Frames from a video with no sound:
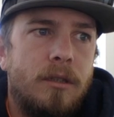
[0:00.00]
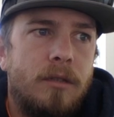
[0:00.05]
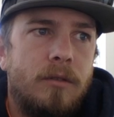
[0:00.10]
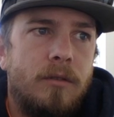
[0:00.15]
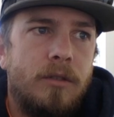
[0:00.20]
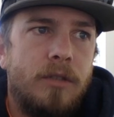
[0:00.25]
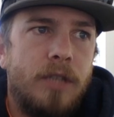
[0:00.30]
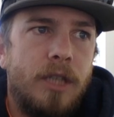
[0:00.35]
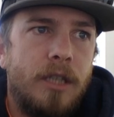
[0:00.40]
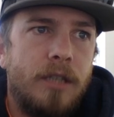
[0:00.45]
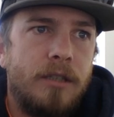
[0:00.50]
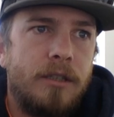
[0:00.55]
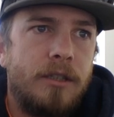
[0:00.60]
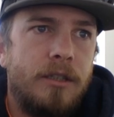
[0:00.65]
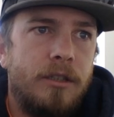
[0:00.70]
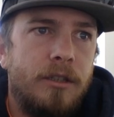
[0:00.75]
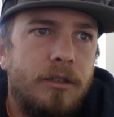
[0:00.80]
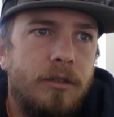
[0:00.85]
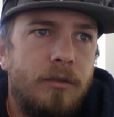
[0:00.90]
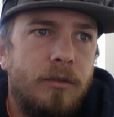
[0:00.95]
which has to
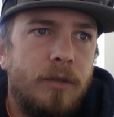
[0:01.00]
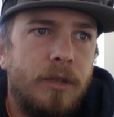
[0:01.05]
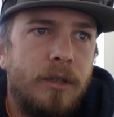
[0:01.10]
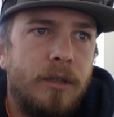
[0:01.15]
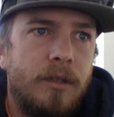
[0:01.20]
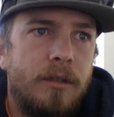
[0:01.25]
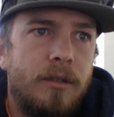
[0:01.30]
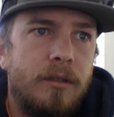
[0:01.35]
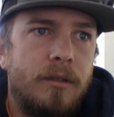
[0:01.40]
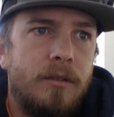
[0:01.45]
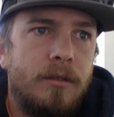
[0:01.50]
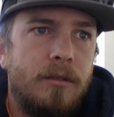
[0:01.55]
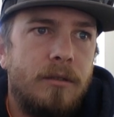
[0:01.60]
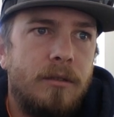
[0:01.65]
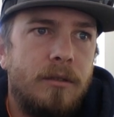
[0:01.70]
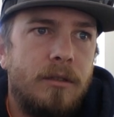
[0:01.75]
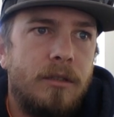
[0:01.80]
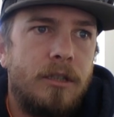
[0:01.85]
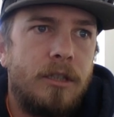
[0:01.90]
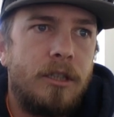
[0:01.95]
do with
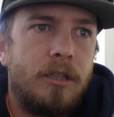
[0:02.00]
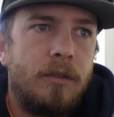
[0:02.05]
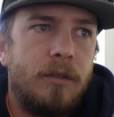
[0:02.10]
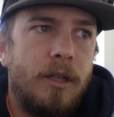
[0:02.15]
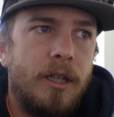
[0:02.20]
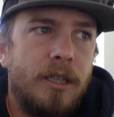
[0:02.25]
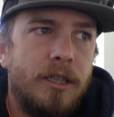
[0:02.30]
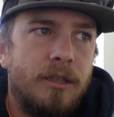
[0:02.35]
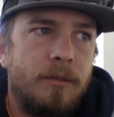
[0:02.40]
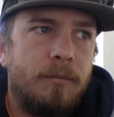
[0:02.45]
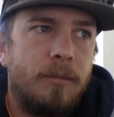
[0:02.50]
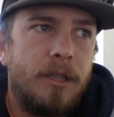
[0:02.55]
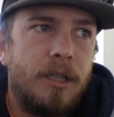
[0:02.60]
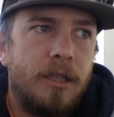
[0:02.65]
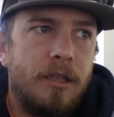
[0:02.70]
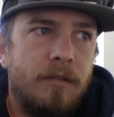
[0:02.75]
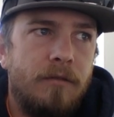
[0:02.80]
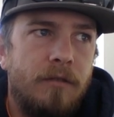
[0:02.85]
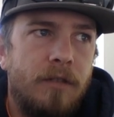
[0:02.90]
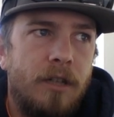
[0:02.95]
the U.S.
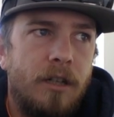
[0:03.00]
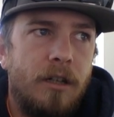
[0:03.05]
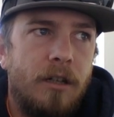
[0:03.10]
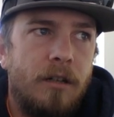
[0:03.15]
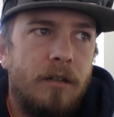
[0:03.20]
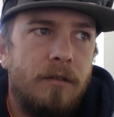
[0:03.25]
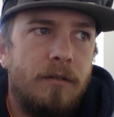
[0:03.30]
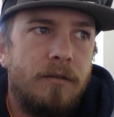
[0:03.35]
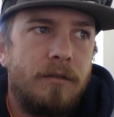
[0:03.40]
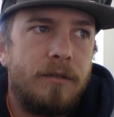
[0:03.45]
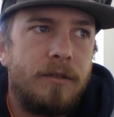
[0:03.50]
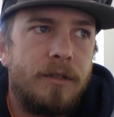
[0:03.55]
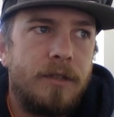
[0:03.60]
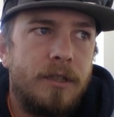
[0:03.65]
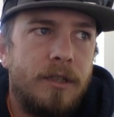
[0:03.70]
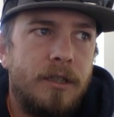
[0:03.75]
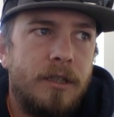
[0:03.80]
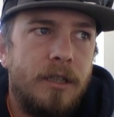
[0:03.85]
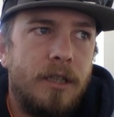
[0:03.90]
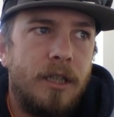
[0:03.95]
being involved
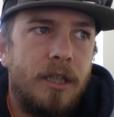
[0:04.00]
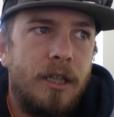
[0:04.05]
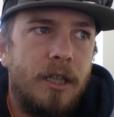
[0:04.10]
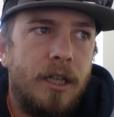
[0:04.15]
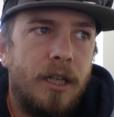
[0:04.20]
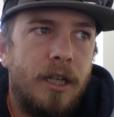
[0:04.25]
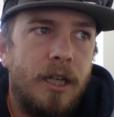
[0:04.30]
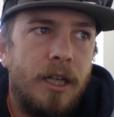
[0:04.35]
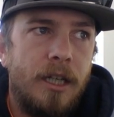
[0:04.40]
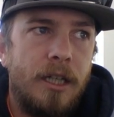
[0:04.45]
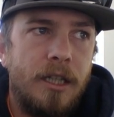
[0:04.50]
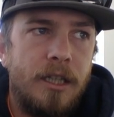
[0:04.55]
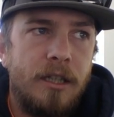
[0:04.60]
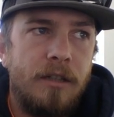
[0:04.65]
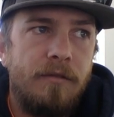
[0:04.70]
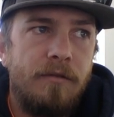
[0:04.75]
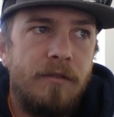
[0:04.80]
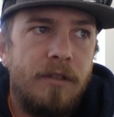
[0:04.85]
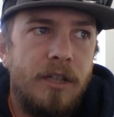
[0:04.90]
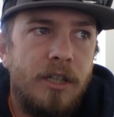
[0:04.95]
in the Hague
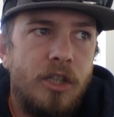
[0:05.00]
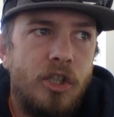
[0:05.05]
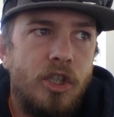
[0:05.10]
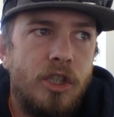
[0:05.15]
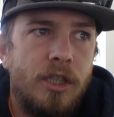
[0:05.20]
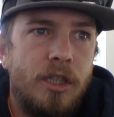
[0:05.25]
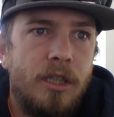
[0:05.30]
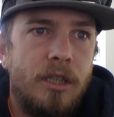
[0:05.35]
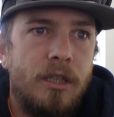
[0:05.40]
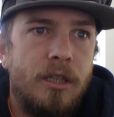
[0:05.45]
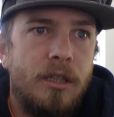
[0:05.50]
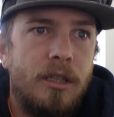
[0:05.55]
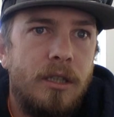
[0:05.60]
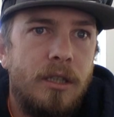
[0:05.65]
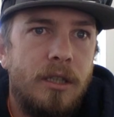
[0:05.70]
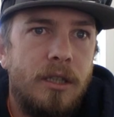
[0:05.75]
Convention.